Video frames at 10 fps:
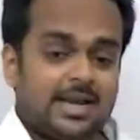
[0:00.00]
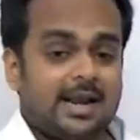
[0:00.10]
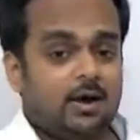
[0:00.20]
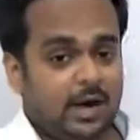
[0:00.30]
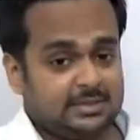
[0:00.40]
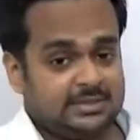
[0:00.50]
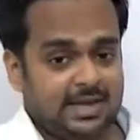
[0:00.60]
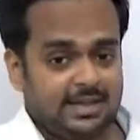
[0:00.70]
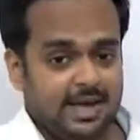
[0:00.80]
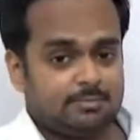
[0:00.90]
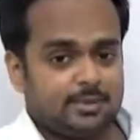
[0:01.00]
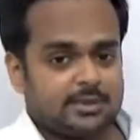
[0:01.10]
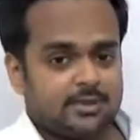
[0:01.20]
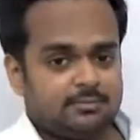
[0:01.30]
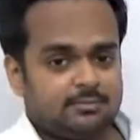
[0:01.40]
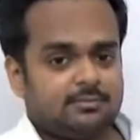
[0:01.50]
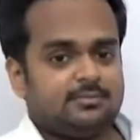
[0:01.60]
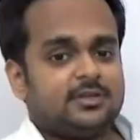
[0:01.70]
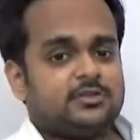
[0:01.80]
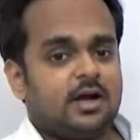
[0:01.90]
Now, I say that, but
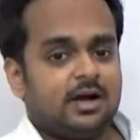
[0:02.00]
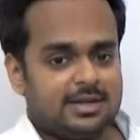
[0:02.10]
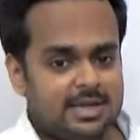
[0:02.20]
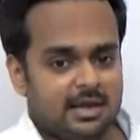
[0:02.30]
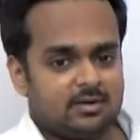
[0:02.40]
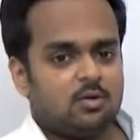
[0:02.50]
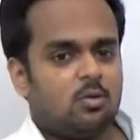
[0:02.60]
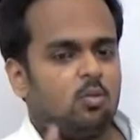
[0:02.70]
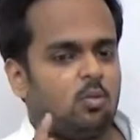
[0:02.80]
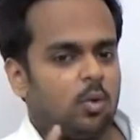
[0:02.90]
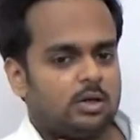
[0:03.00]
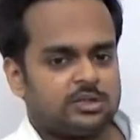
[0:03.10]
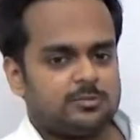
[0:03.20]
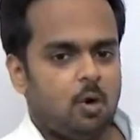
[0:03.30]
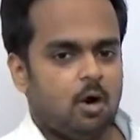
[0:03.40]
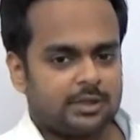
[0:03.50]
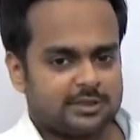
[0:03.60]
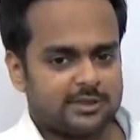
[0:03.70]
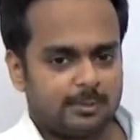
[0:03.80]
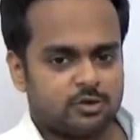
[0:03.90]
there's again one small
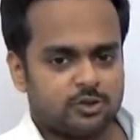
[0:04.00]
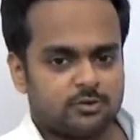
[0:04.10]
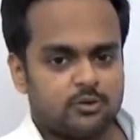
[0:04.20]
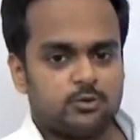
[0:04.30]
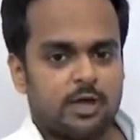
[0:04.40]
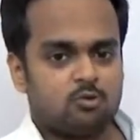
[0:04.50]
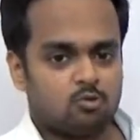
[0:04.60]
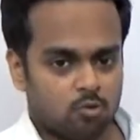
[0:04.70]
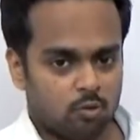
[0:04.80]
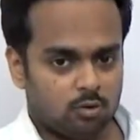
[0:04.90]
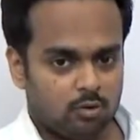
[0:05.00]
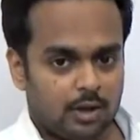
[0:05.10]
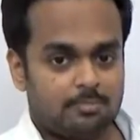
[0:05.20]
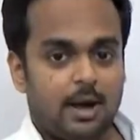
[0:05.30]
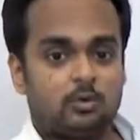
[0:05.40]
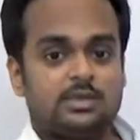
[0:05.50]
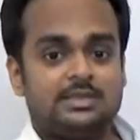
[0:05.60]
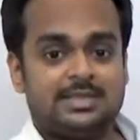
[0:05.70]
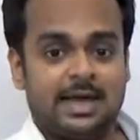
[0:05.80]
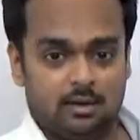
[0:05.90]
exception to that rule
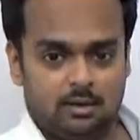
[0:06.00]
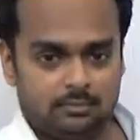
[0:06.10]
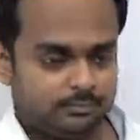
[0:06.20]
about tell.